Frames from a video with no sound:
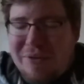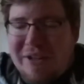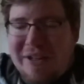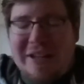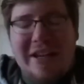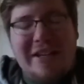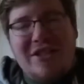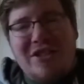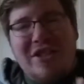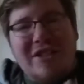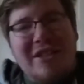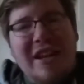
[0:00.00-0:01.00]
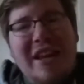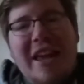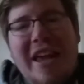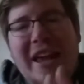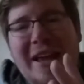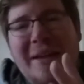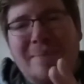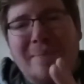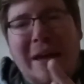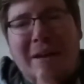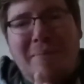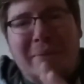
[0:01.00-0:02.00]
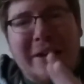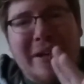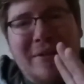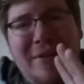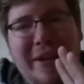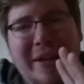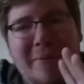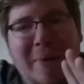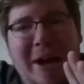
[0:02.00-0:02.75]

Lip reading: thing. It made me think